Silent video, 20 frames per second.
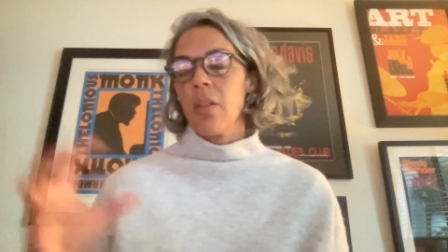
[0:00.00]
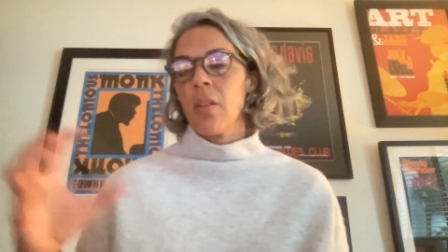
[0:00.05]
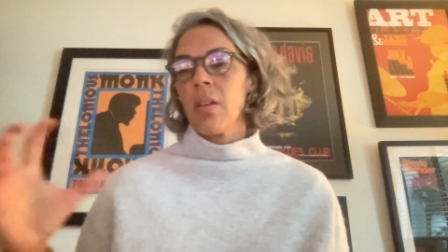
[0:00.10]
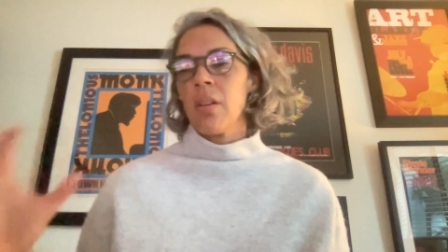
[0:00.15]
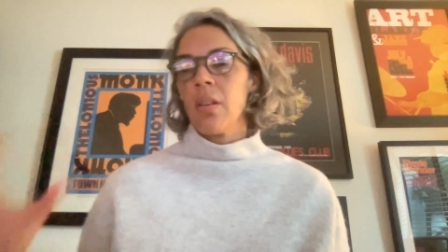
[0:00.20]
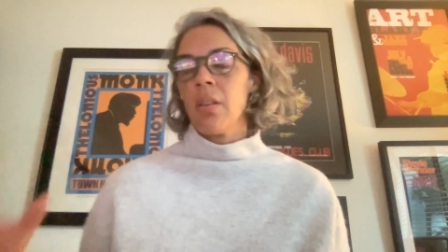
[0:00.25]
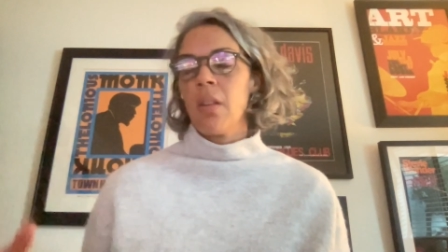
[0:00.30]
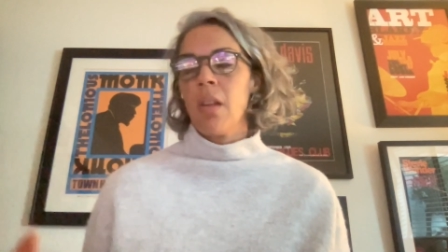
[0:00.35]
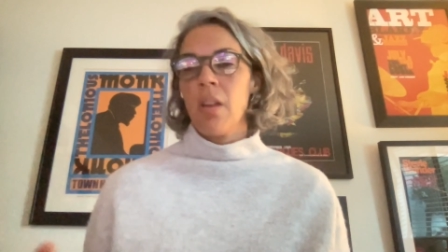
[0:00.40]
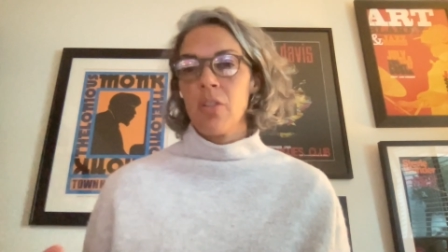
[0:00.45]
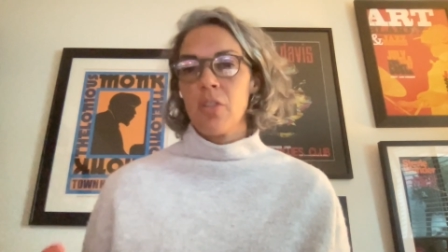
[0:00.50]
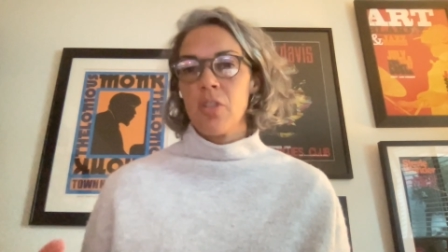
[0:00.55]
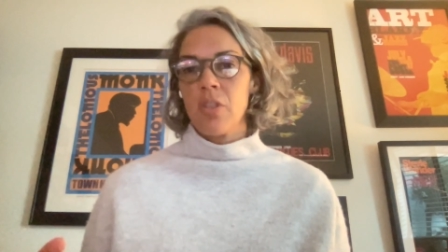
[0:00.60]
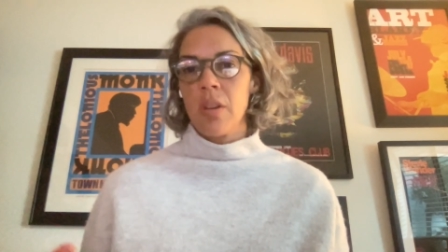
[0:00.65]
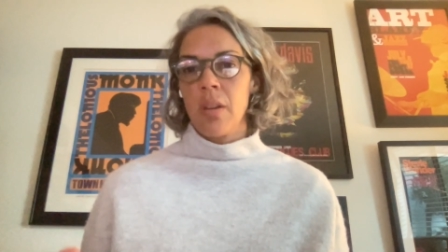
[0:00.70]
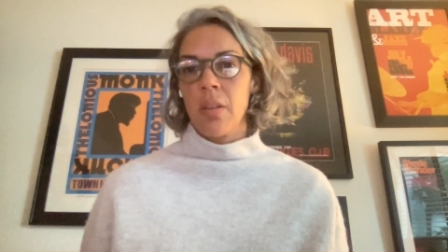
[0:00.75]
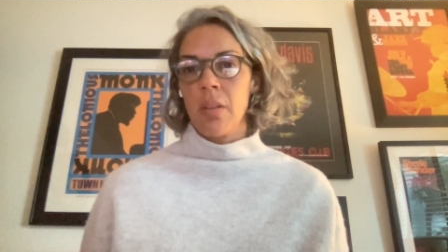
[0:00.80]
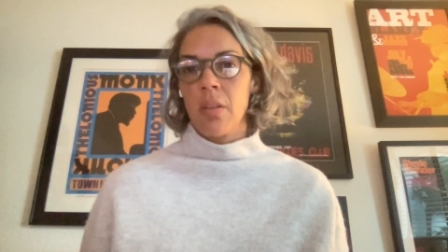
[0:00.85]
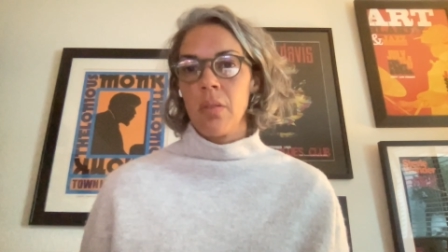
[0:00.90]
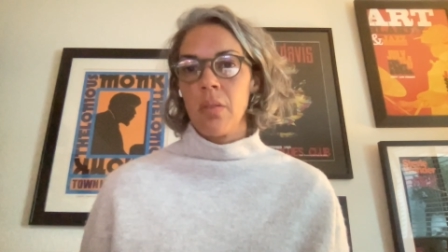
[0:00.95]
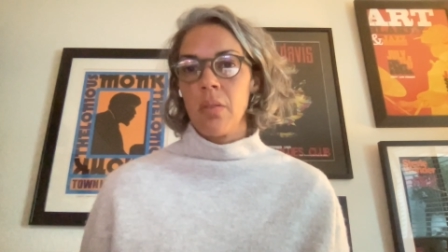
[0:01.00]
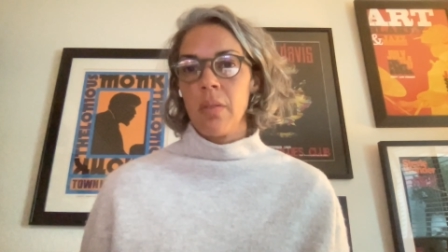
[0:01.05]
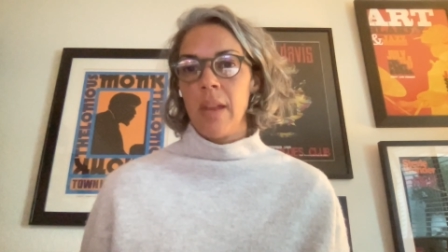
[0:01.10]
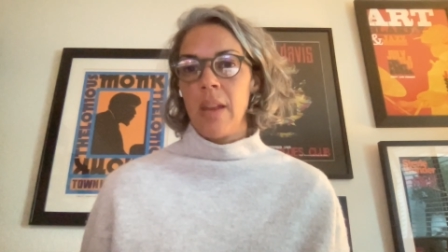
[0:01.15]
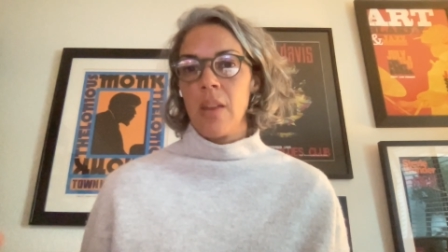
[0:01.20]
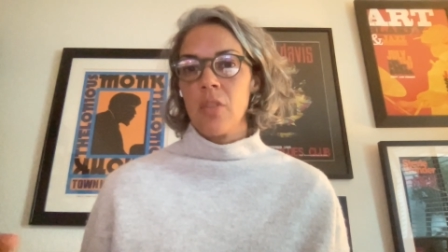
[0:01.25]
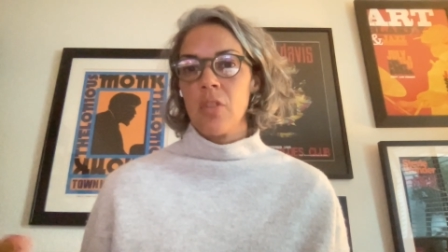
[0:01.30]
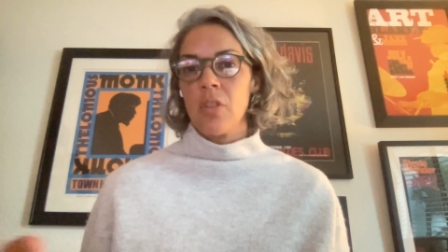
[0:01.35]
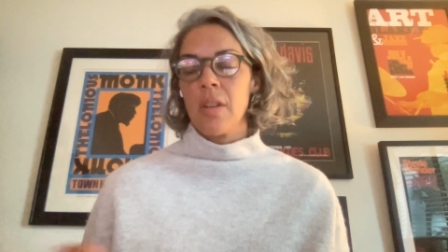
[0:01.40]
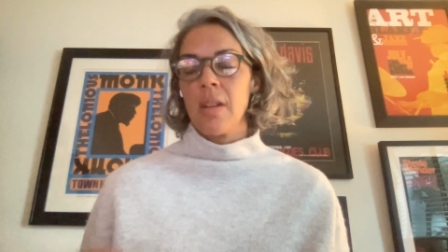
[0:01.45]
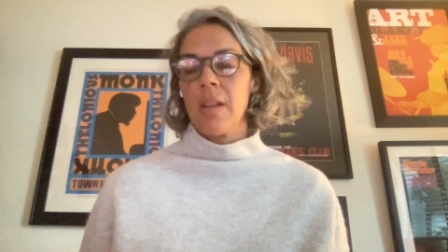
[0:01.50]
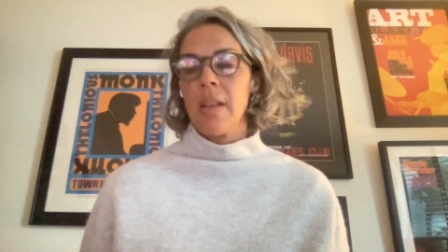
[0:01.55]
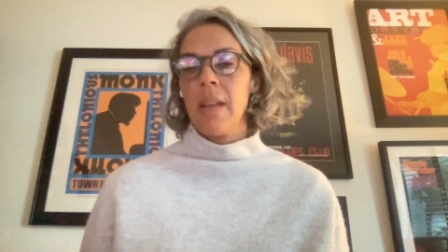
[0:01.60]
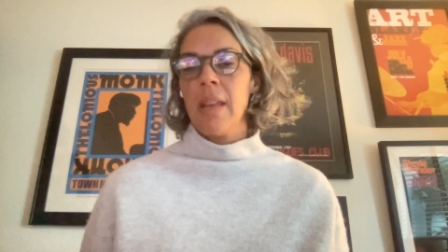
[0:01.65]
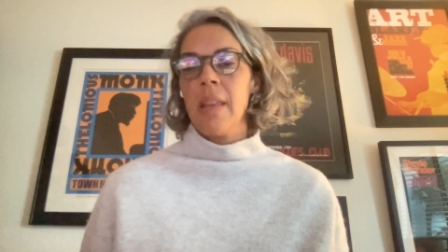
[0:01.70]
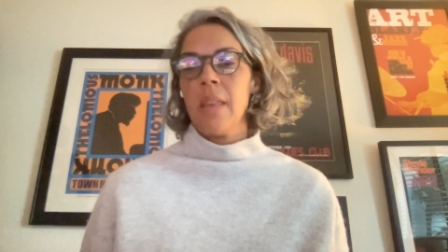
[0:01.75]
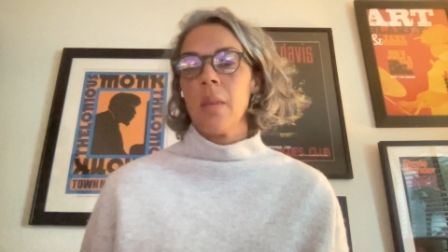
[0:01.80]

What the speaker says: you're going to launch another location